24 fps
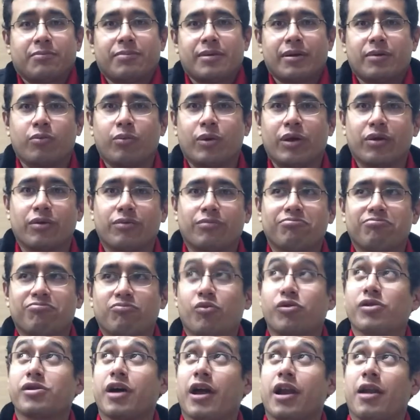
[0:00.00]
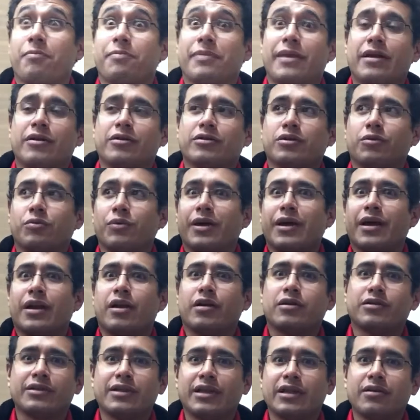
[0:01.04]
simply we're not up there, so we
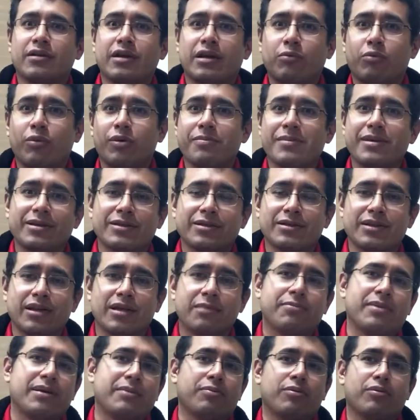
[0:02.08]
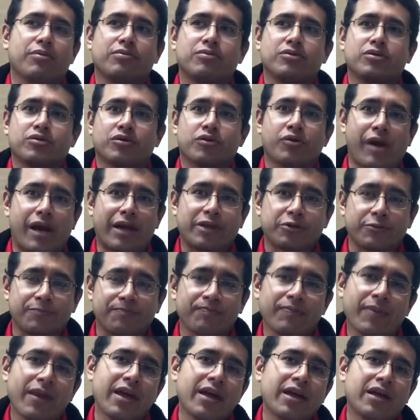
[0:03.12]
cannot see, and we miss, and people just crash
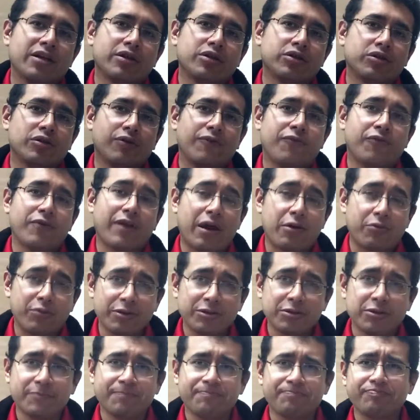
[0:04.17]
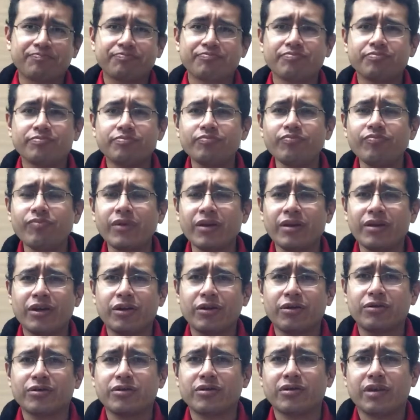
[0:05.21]
them. So for that reason,
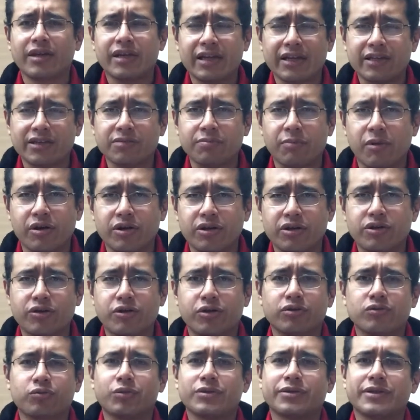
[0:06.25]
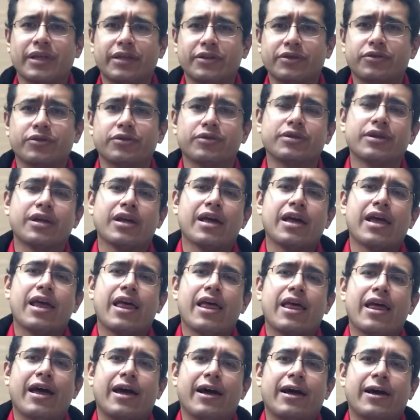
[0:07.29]
getting smarter drones with sensors,
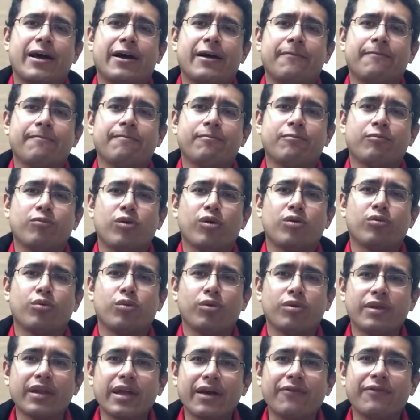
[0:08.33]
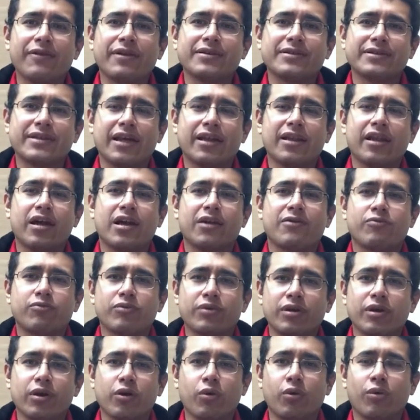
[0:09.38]
we'll definitely see a lot of
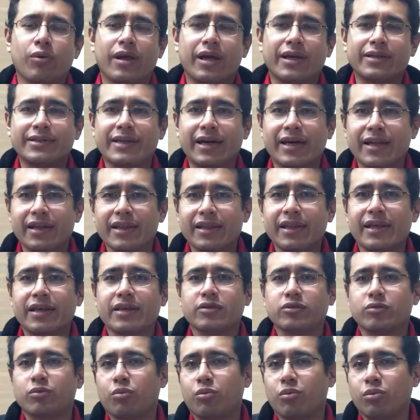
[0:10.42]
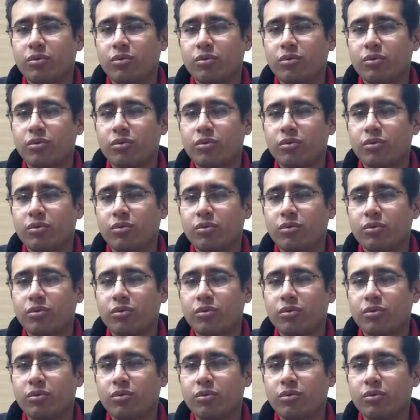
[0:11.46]
really cool, exciting things,